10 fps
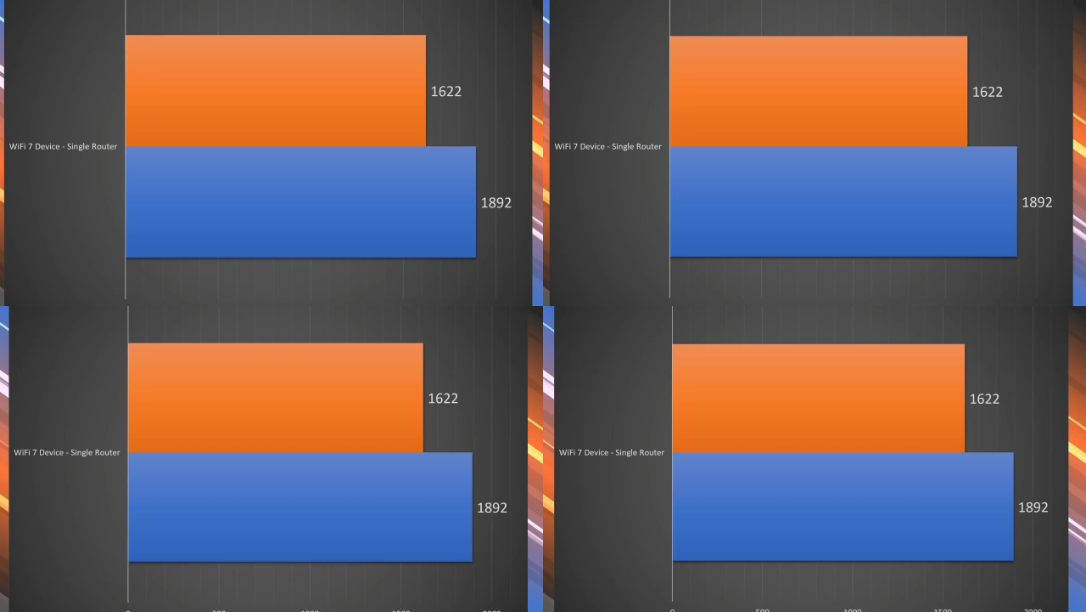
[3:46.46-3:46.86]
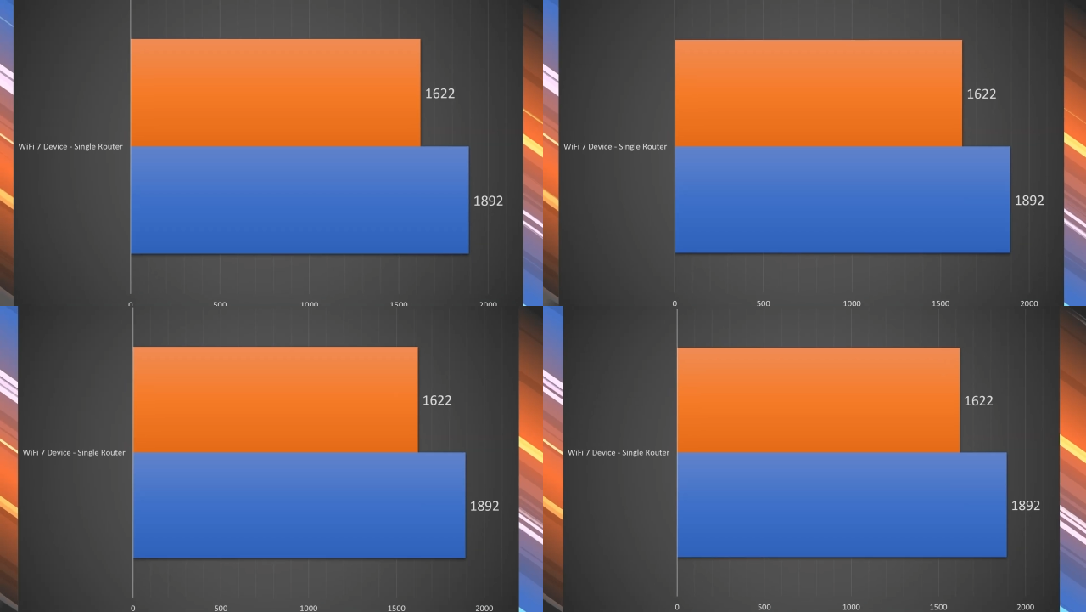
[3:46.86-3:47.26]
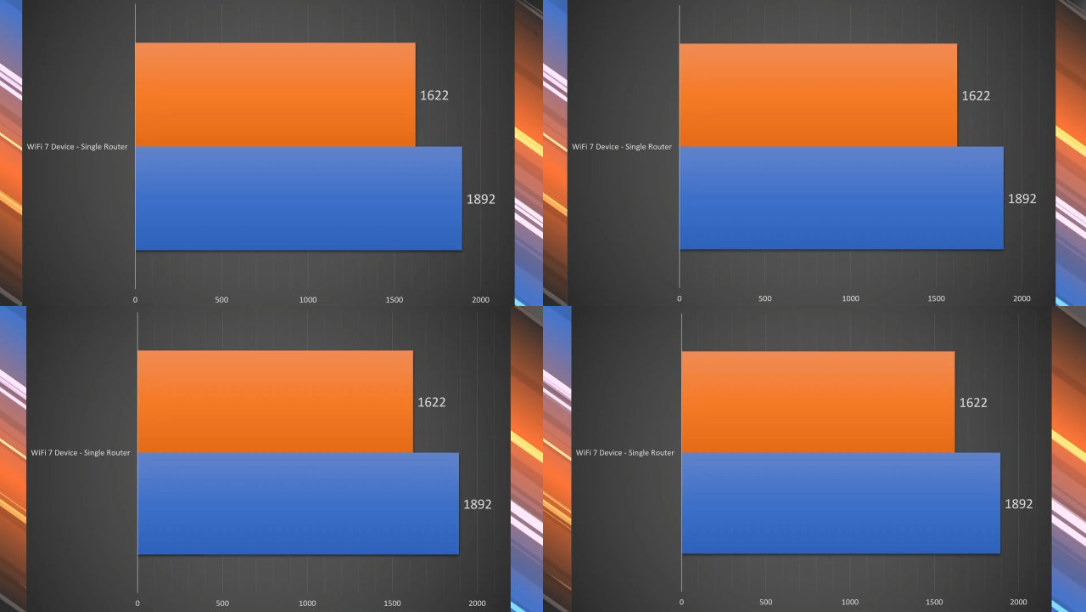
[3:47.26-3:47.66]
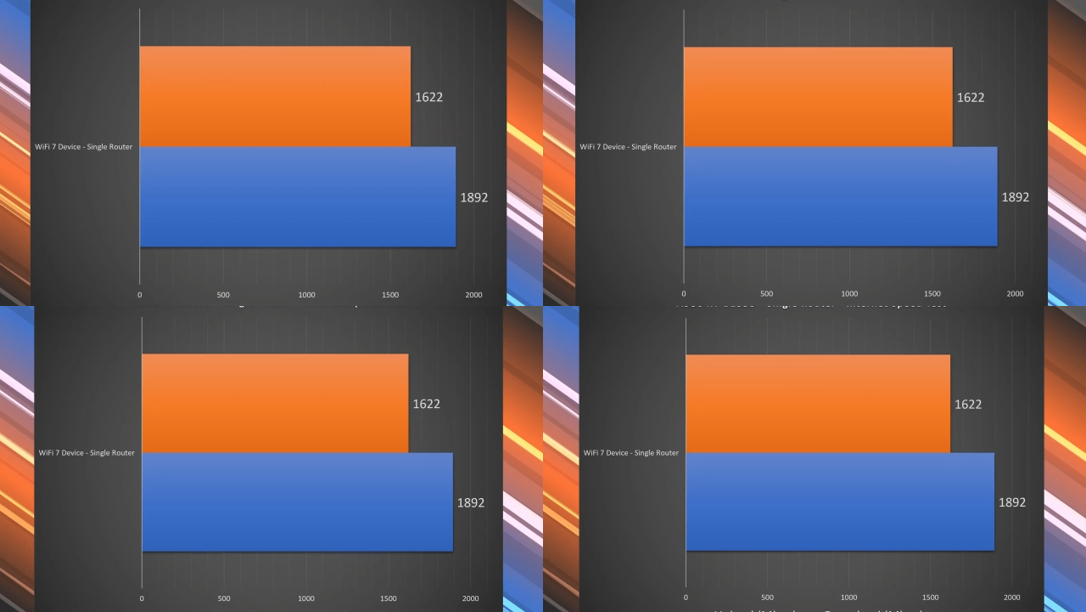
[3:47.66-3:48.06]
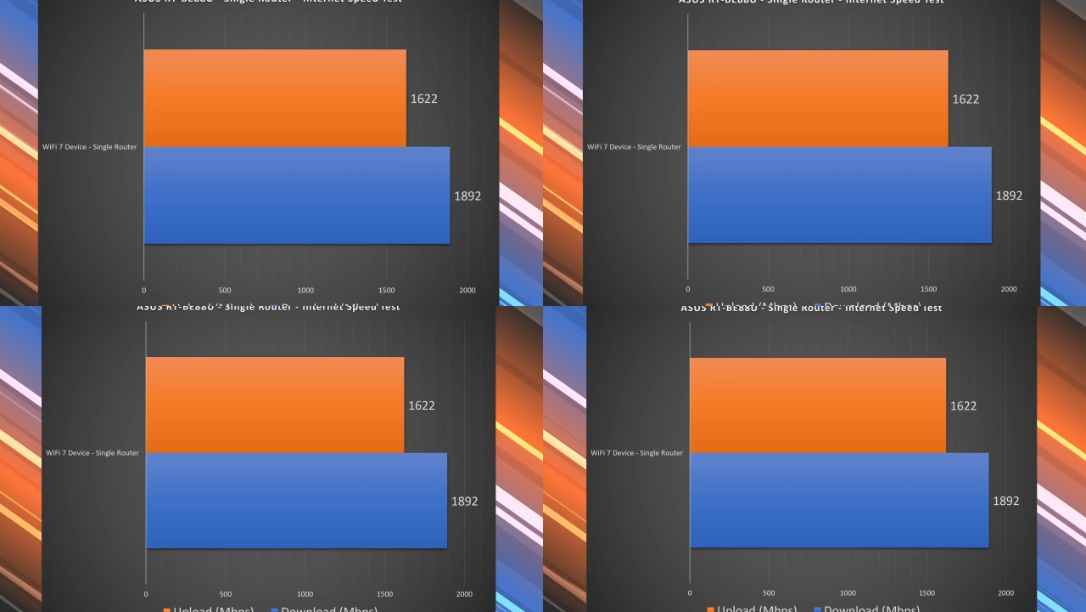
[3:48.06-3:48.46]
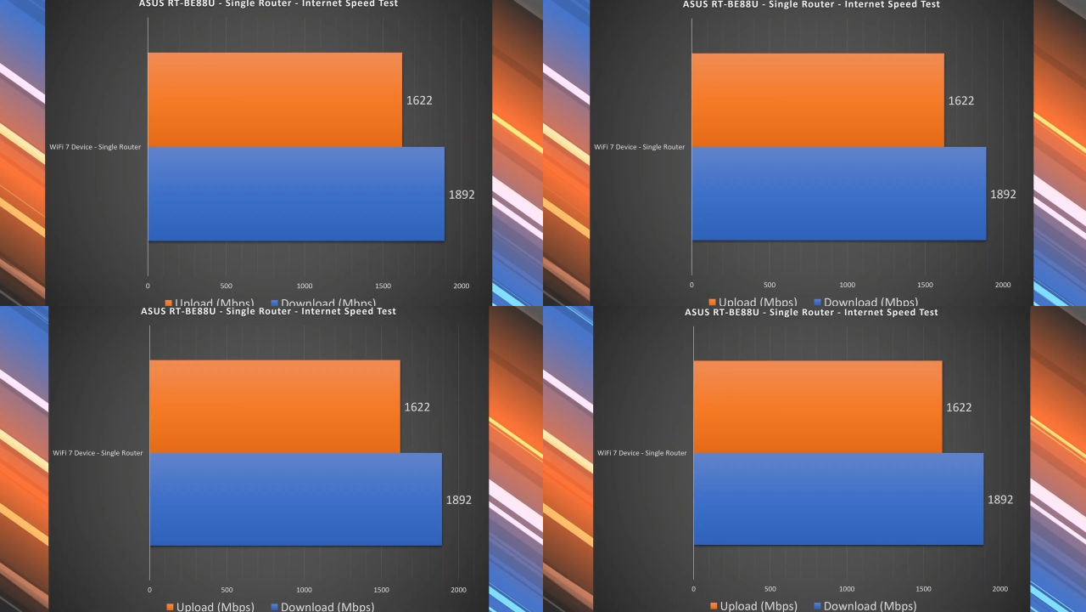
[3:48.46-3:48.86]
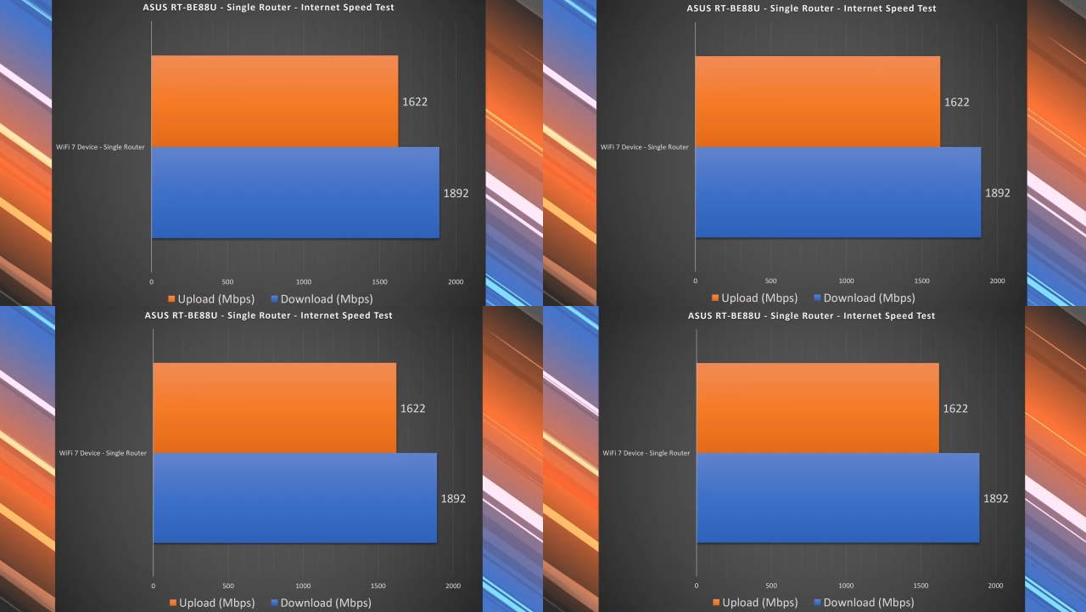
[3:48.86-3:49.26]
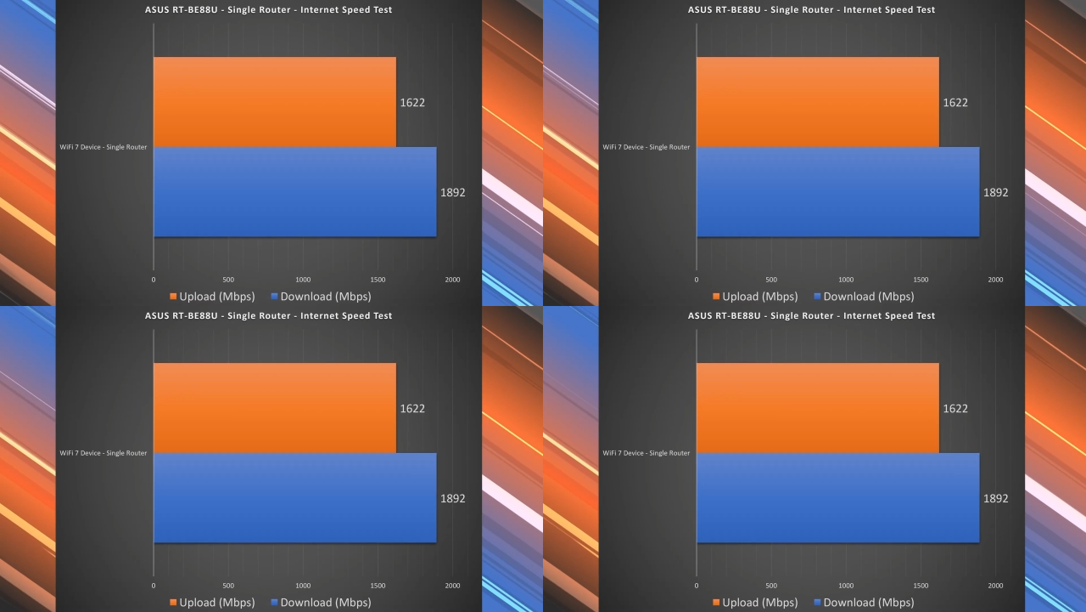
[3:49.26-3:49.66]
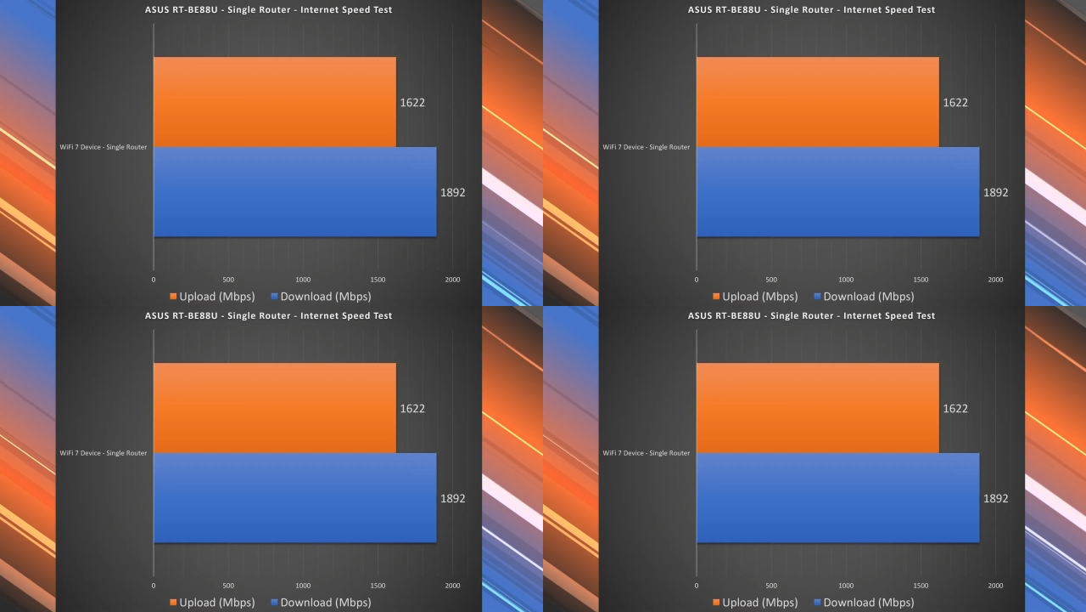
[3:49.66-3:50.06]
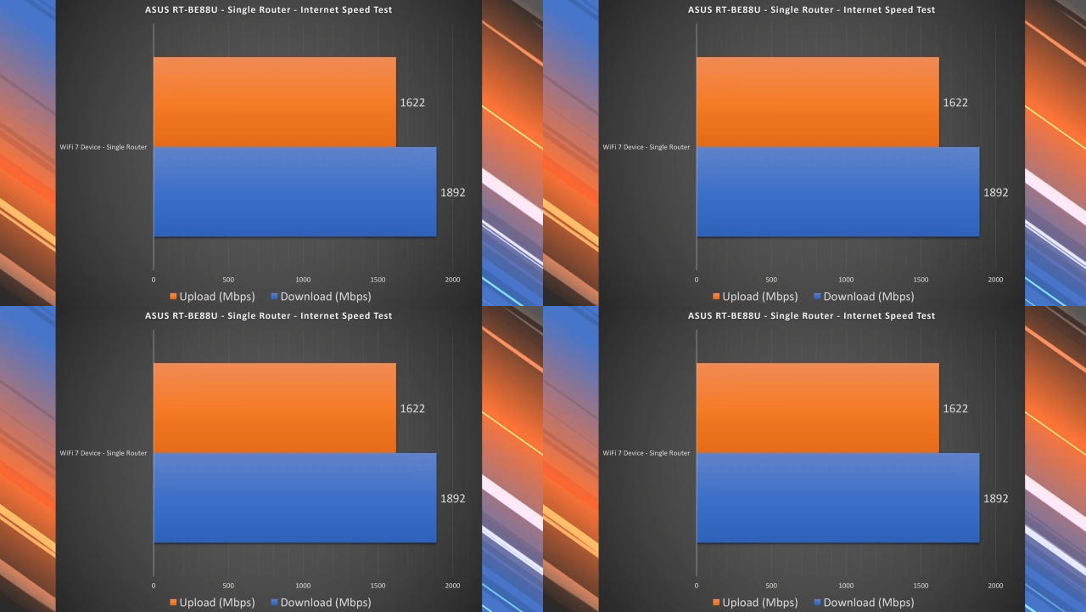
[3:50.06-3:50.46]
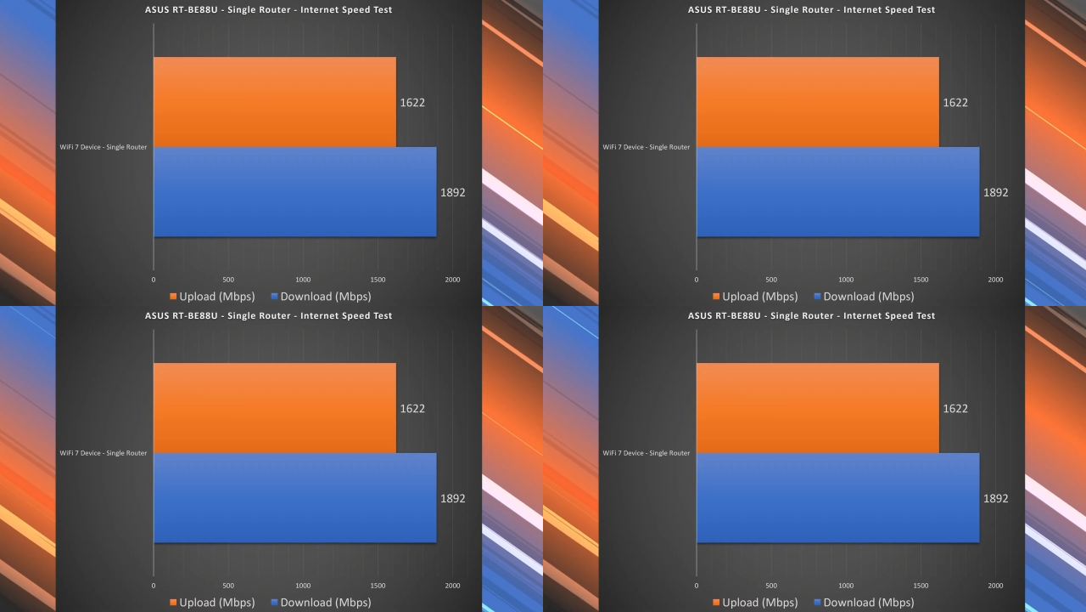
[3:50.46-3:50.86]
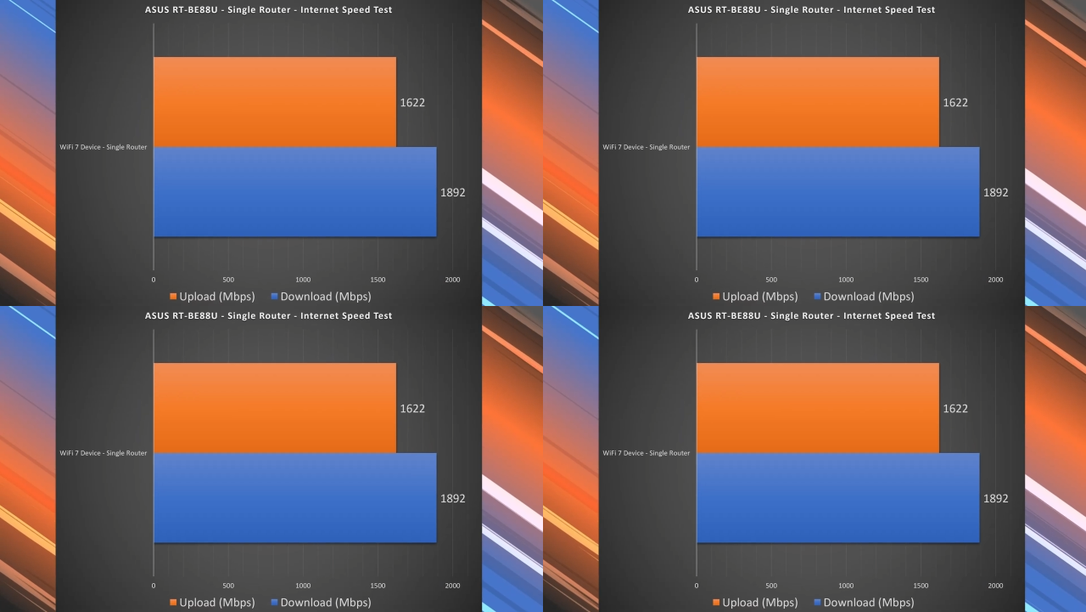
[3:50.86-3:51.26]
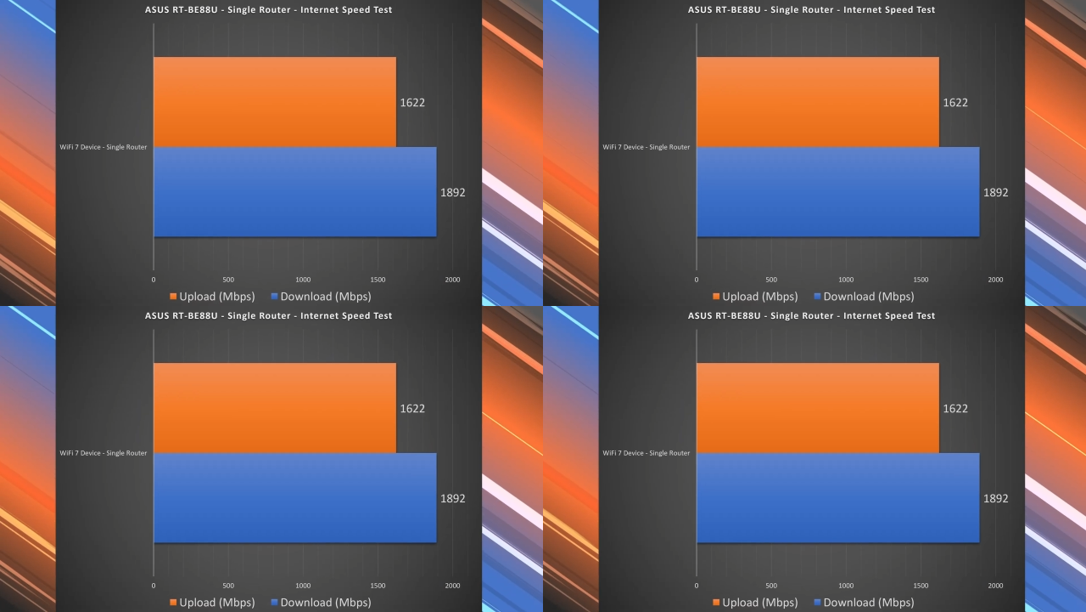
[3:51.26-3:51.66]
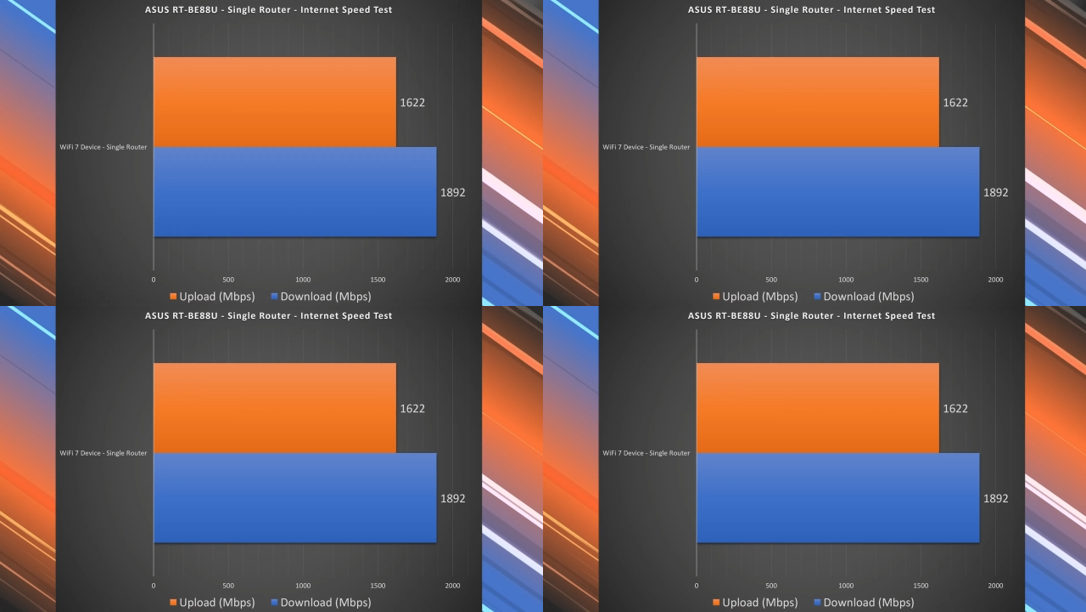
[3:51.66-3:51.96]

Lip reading: [unreadable: no face in view]